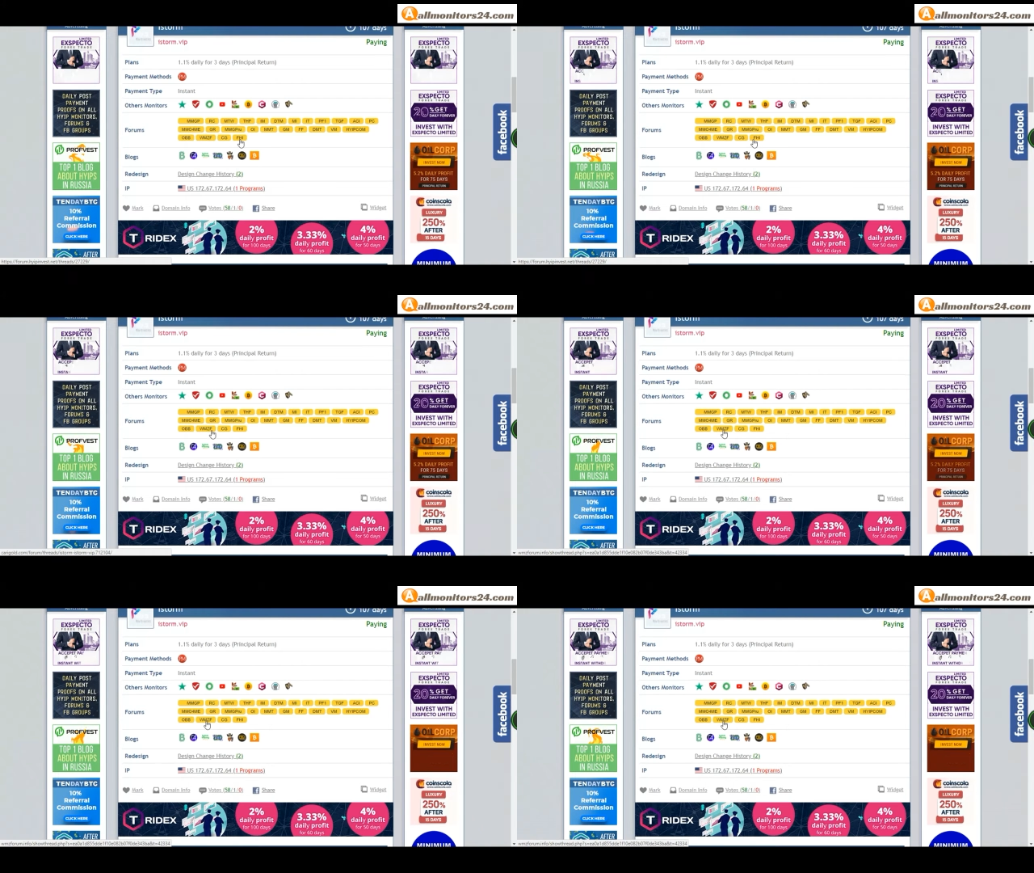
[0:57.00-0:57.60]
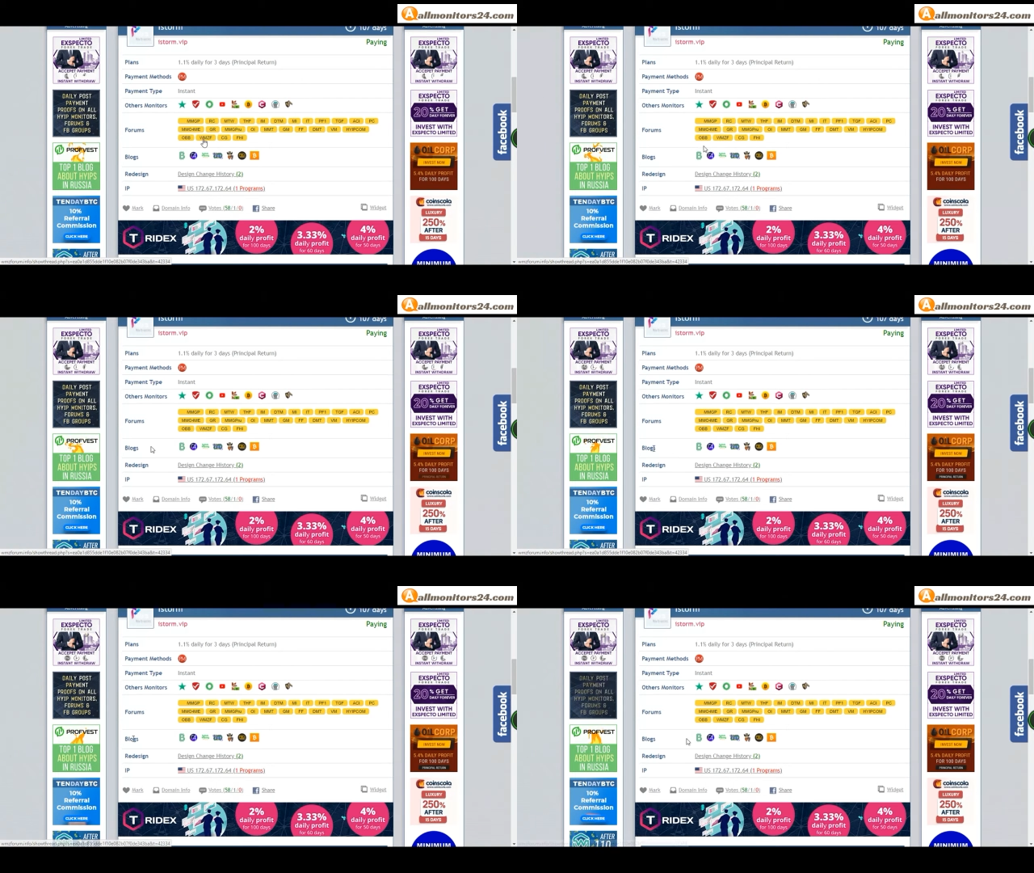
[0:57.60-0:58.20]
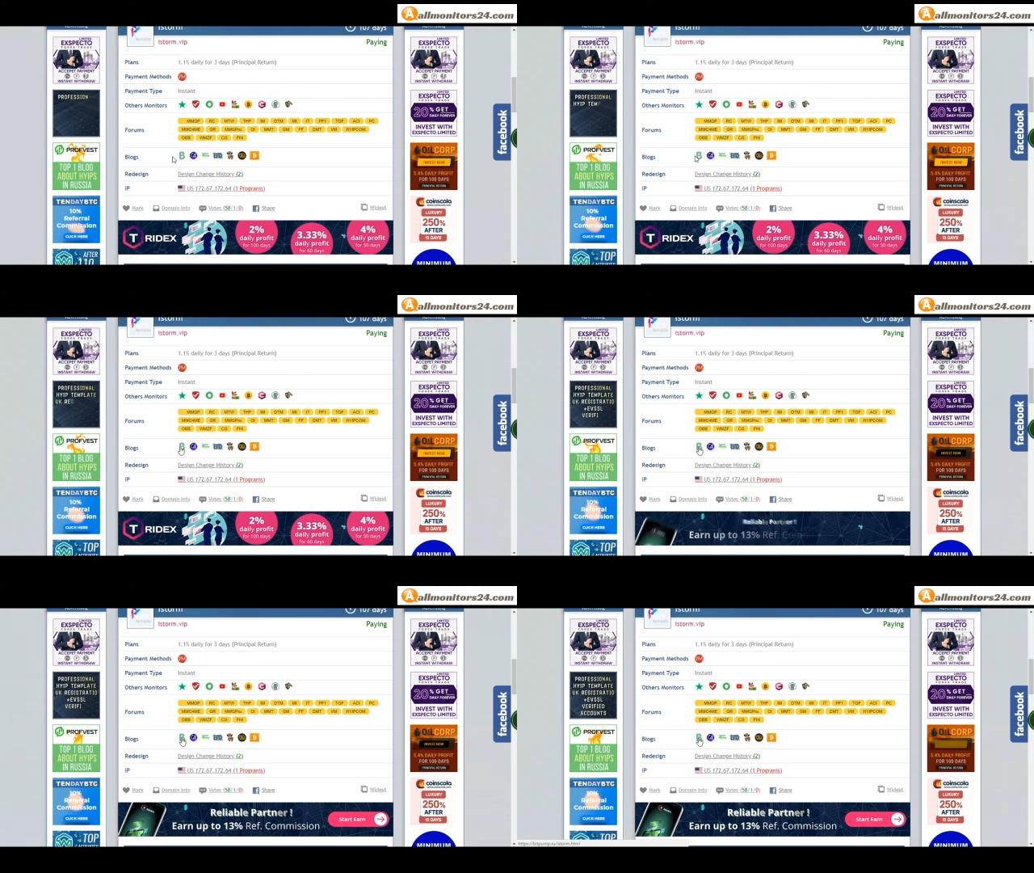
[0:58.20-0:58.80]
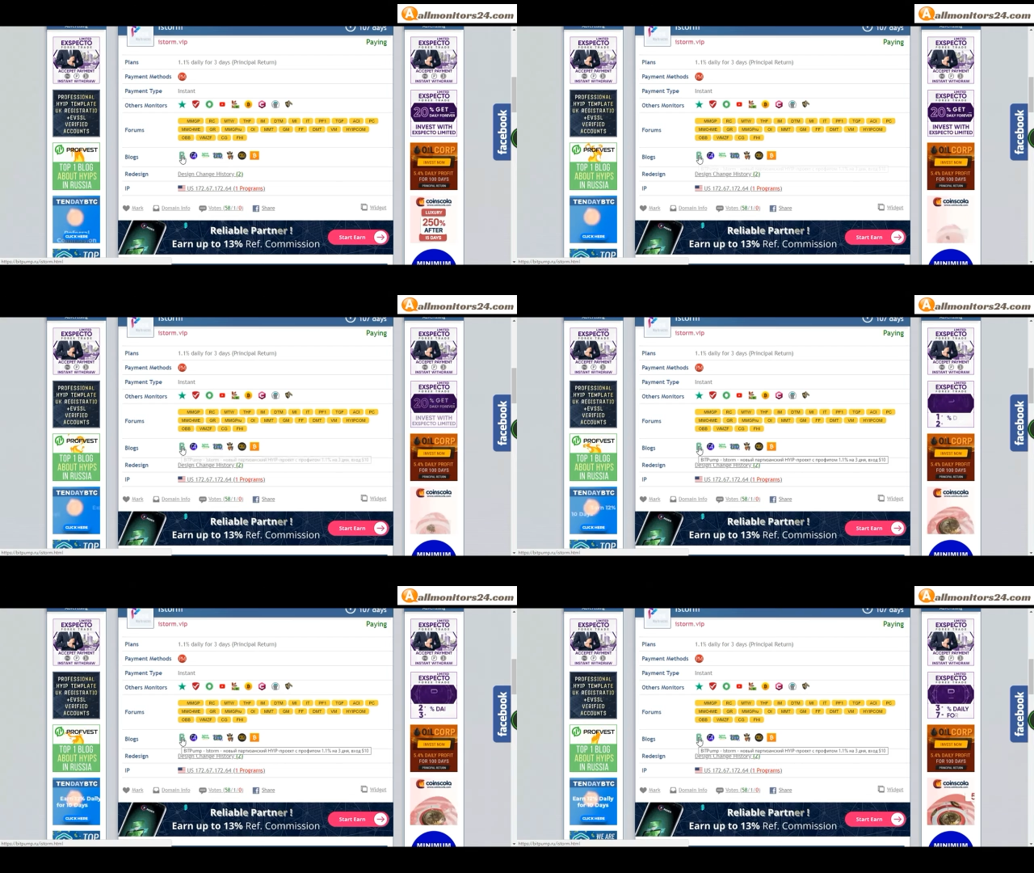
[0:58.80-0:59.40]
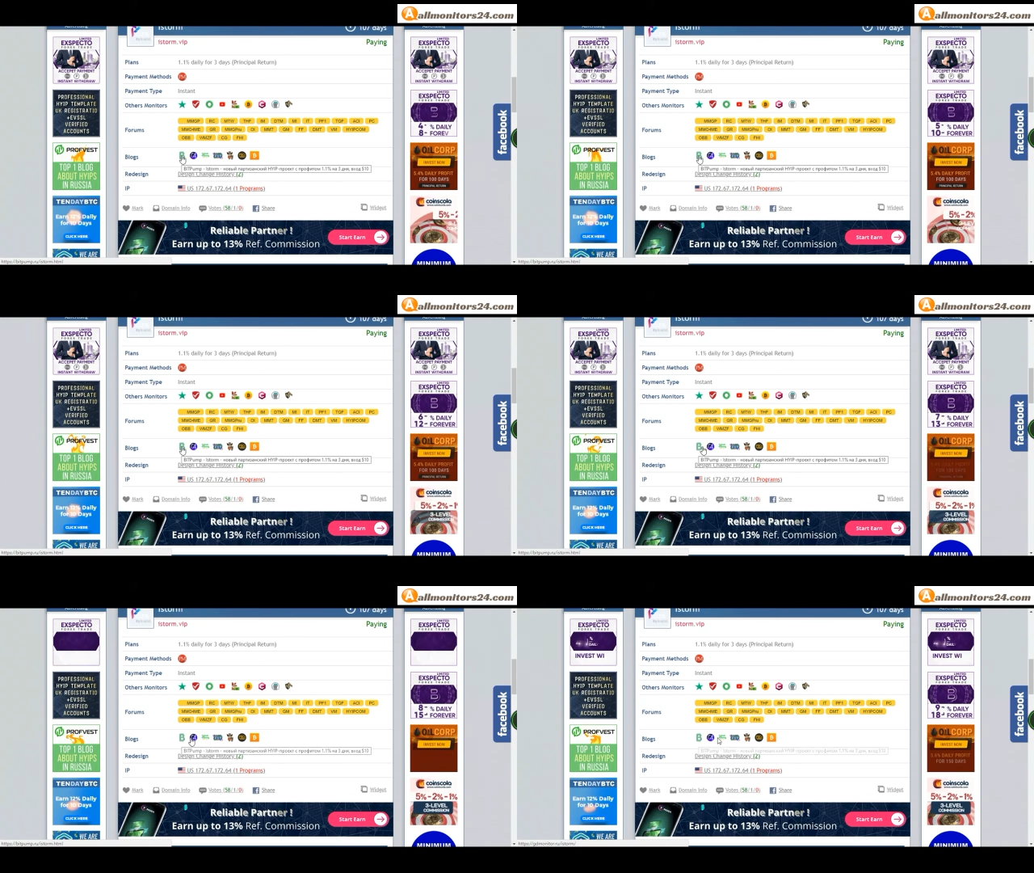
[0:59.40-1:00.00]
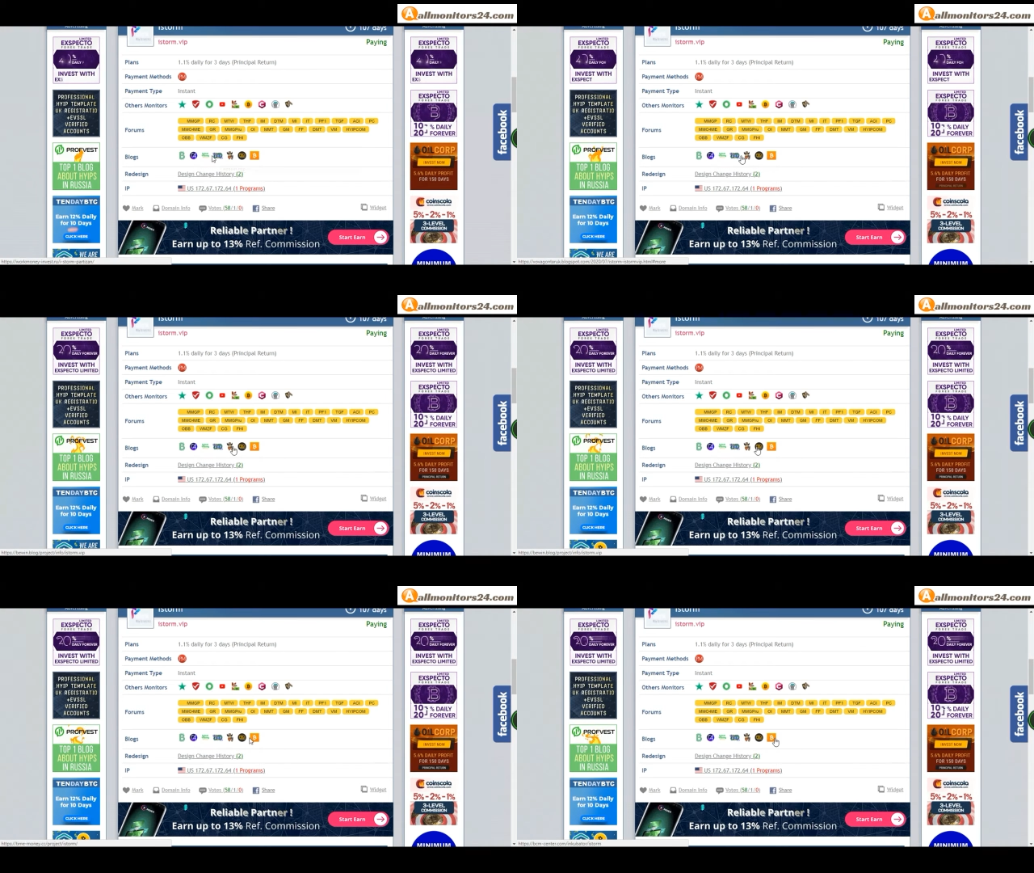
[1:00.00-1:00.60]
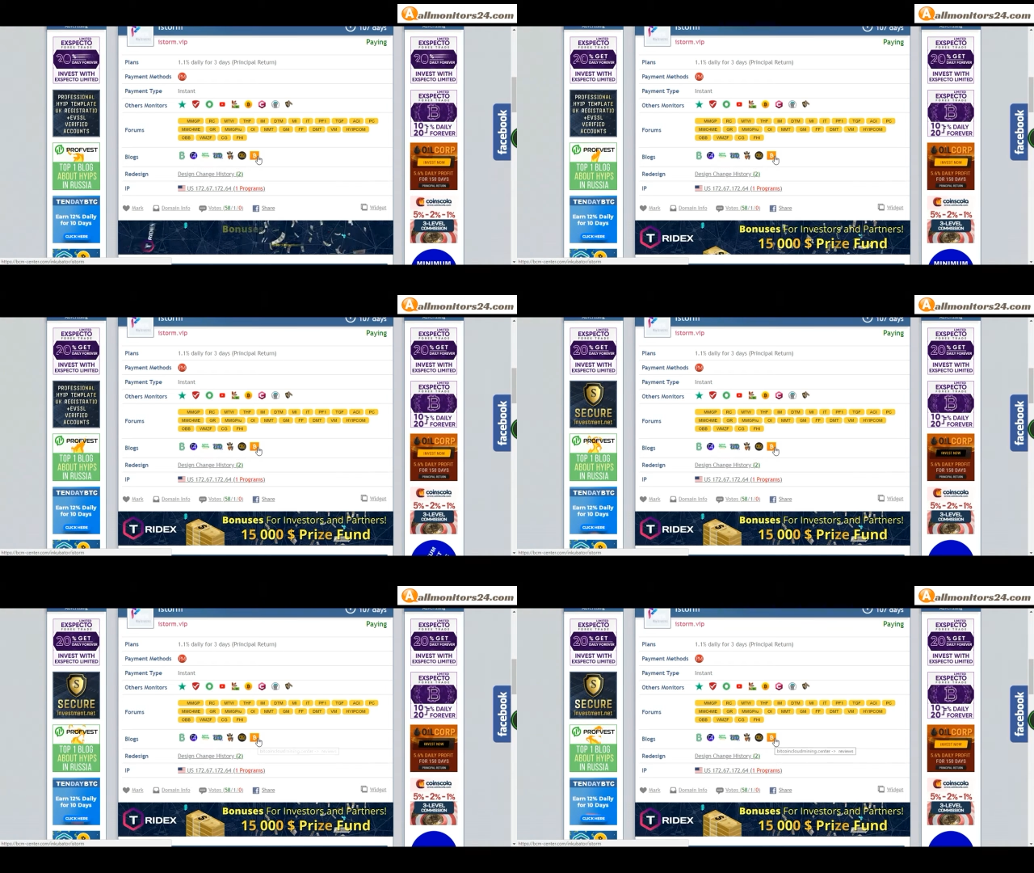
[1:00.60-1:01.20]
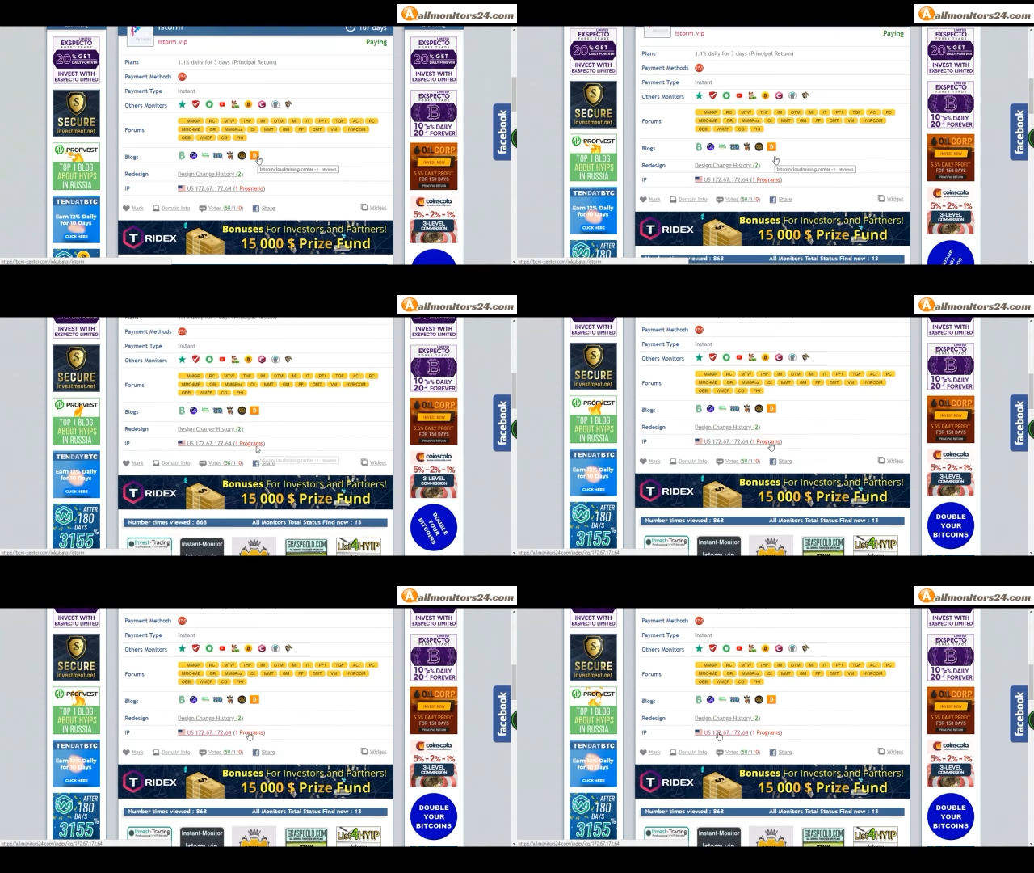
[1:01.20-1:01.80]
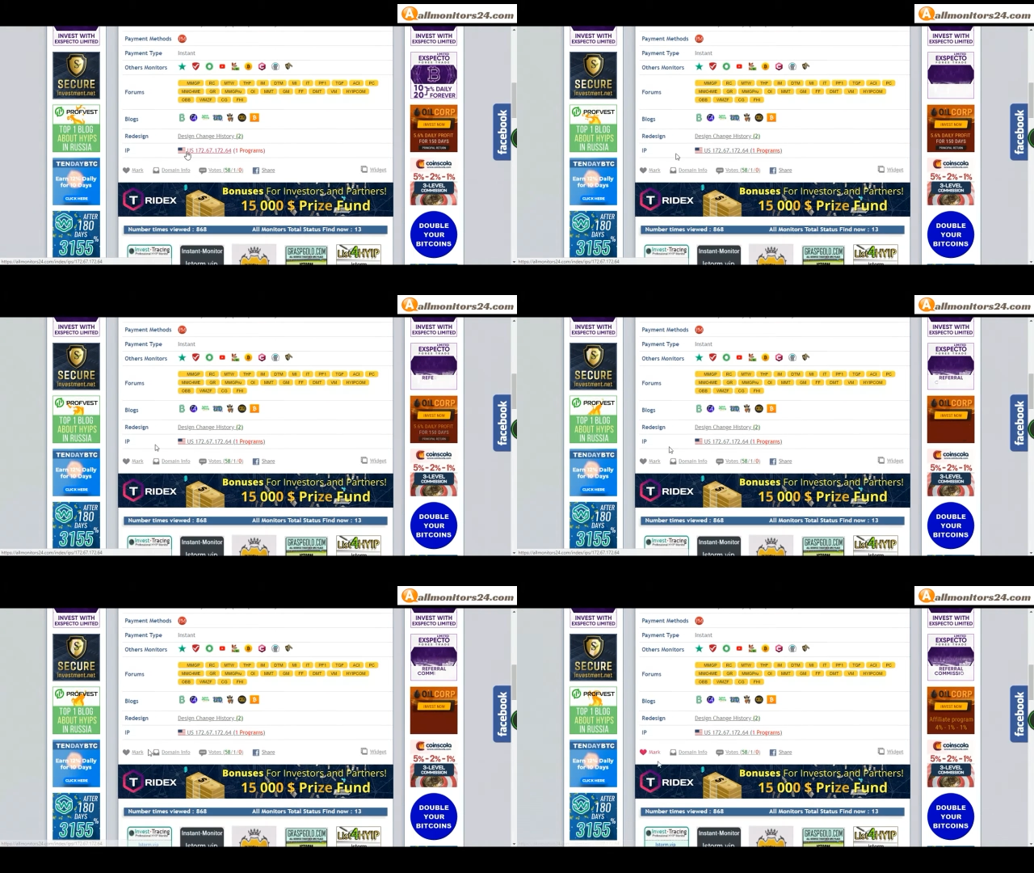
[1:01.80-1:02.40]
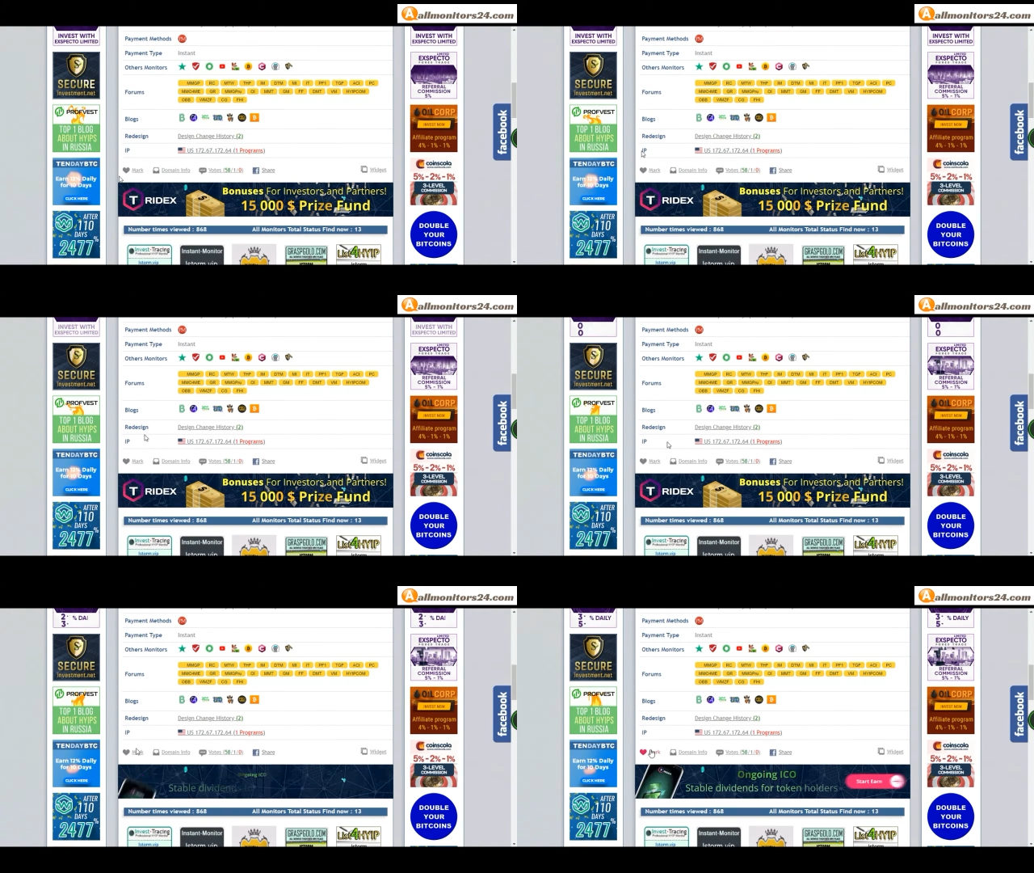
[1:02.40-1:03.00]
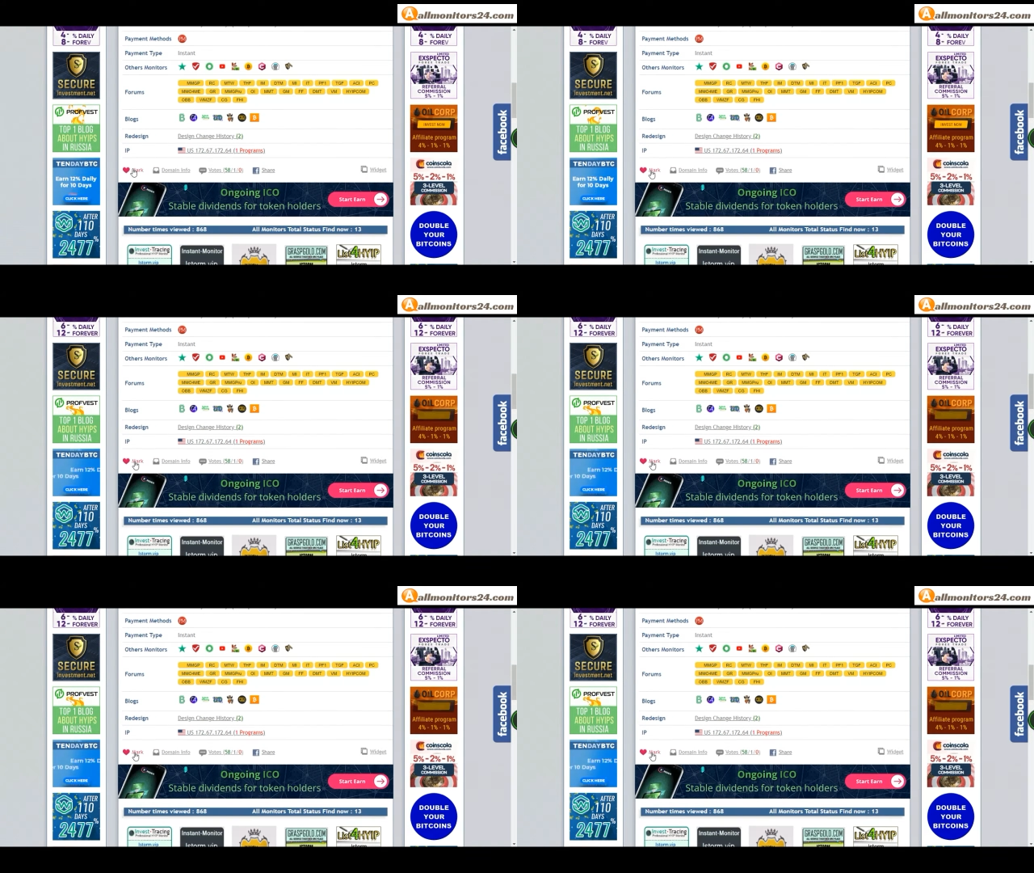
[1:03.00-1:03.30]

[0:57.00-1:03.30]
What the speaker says: (no speaker visible)